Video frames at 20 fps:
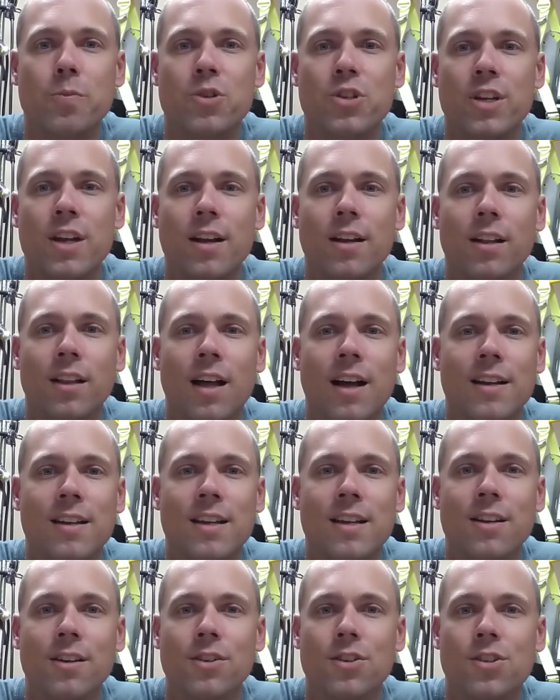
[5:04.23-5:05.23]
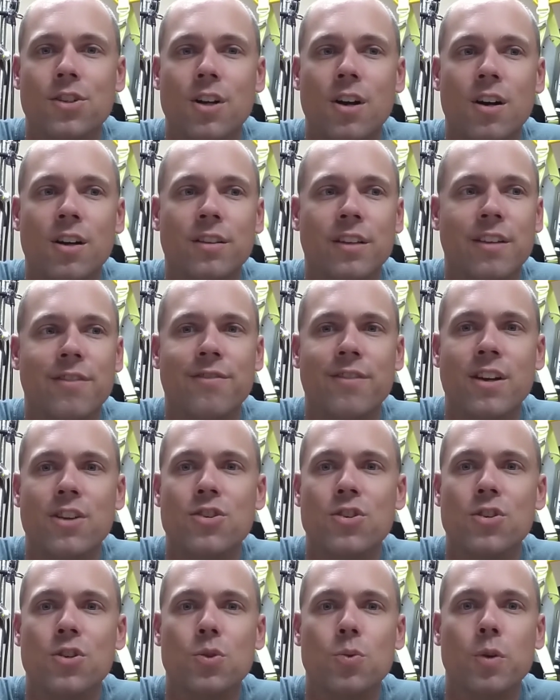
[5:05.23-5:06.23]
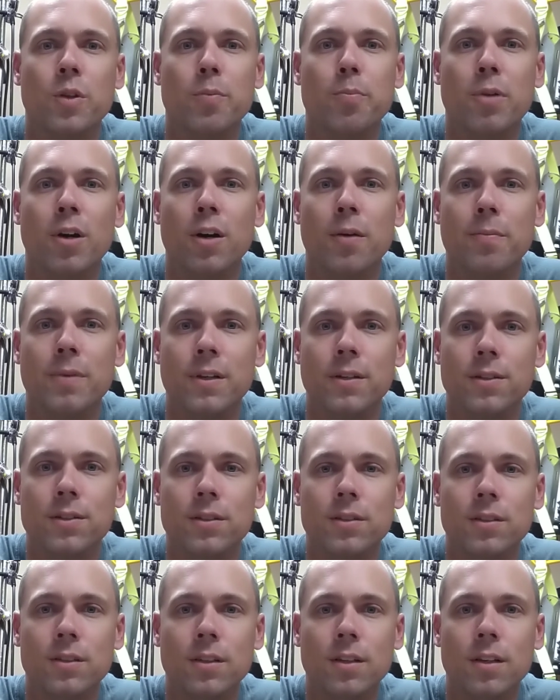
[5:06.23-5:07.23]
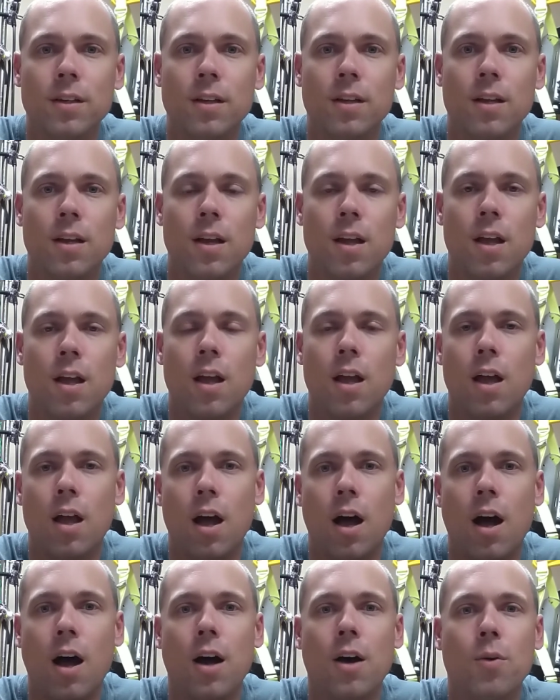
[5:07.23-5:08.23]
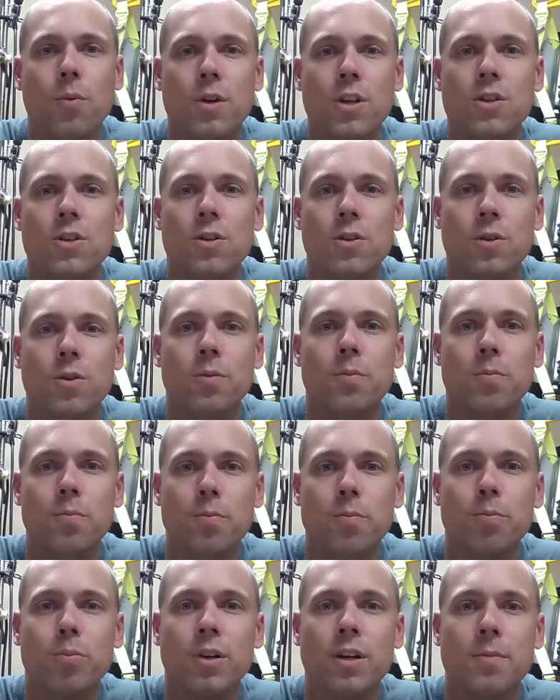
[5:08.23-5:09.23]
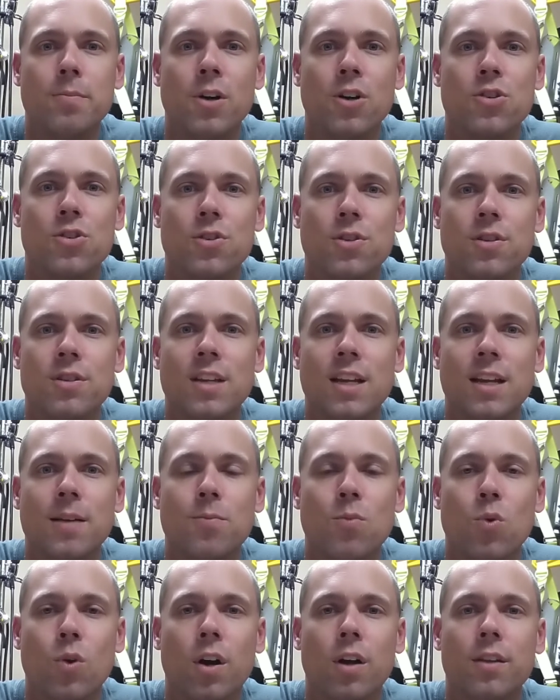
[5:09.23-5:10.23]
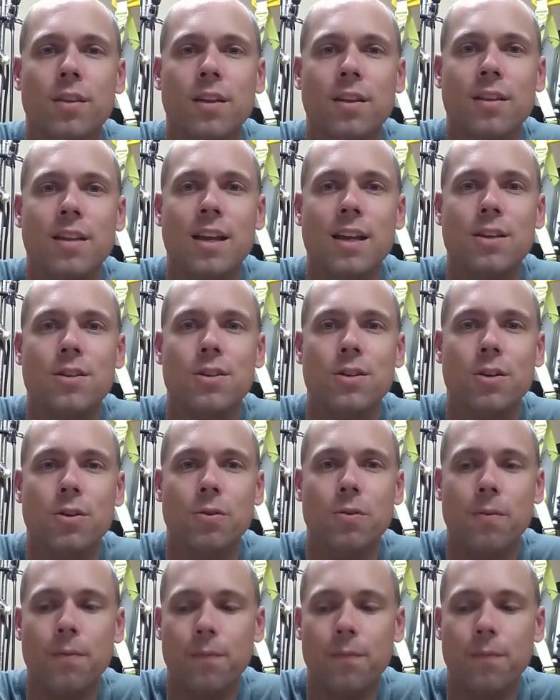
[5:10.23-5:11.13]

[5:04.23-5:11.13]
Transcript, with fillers: channel on here is called Adventures with Purpose. Uh, we do pretty much the same work that they do.